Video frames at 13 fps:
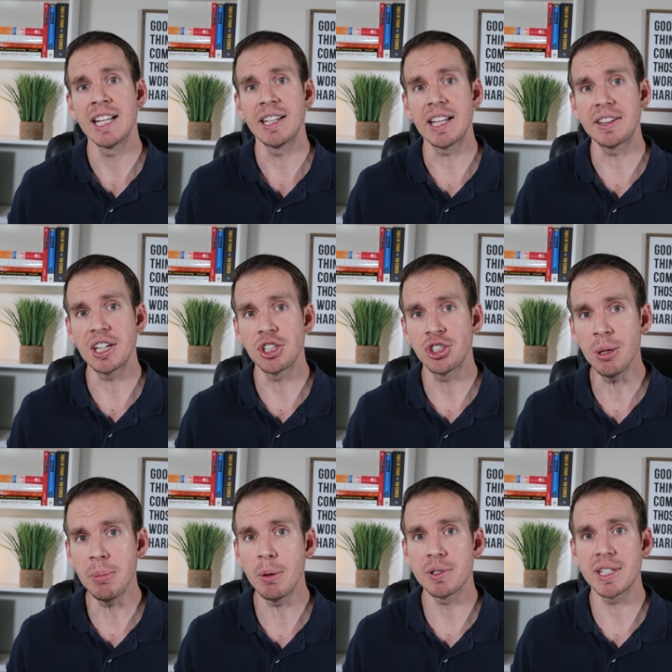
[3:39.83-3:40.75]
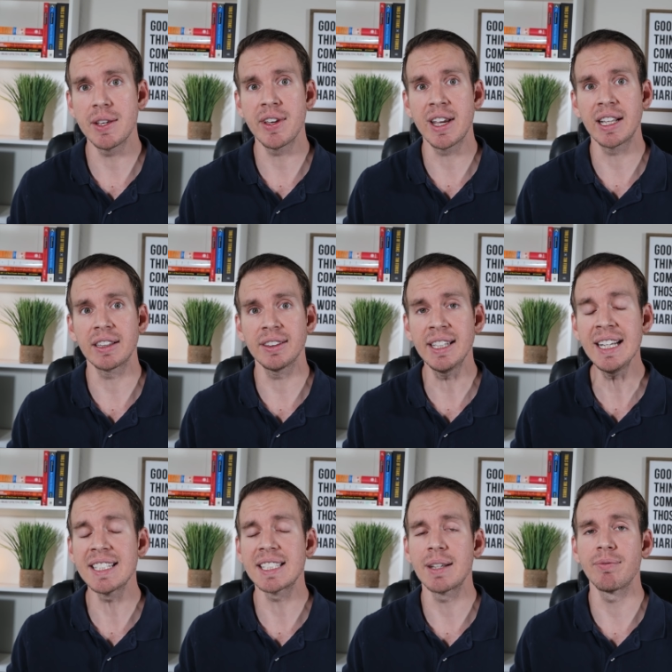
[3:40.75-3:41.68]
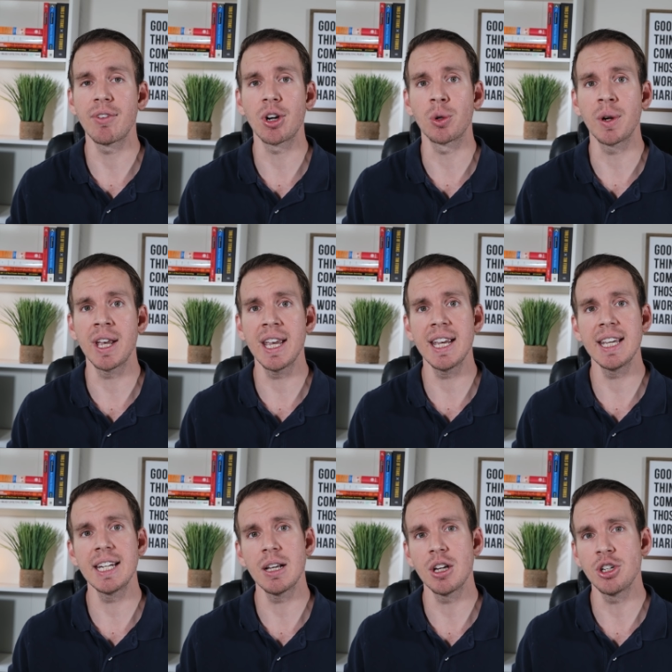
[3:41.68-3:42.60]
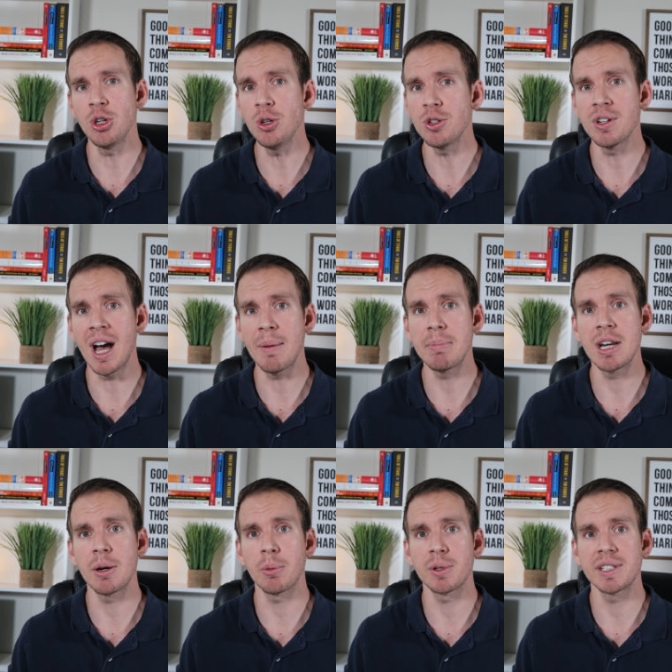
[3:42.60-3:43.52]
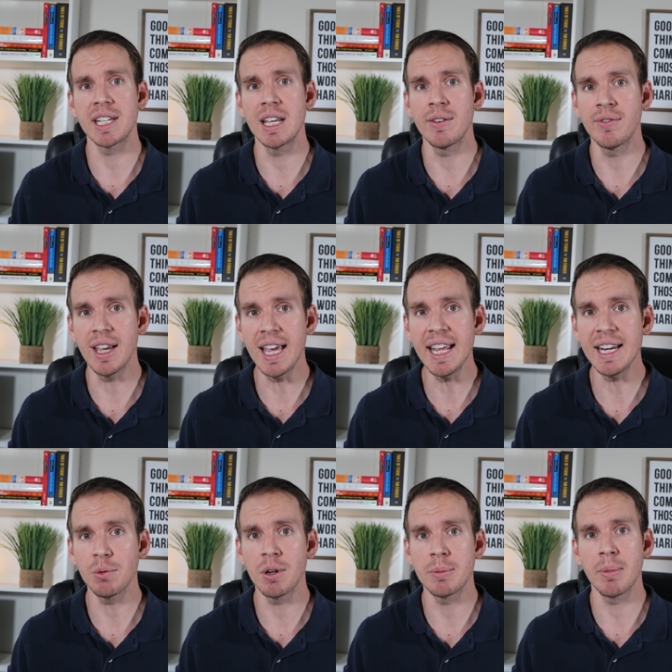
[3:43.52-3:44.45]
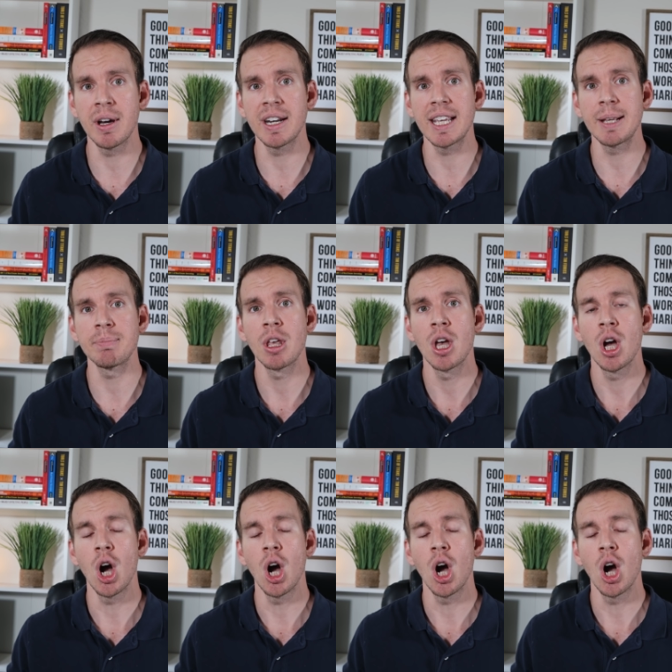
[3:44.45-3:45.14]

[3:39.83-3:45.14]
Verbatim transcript: that they should be receiving at least some federal aid due to not being able to receive any rent money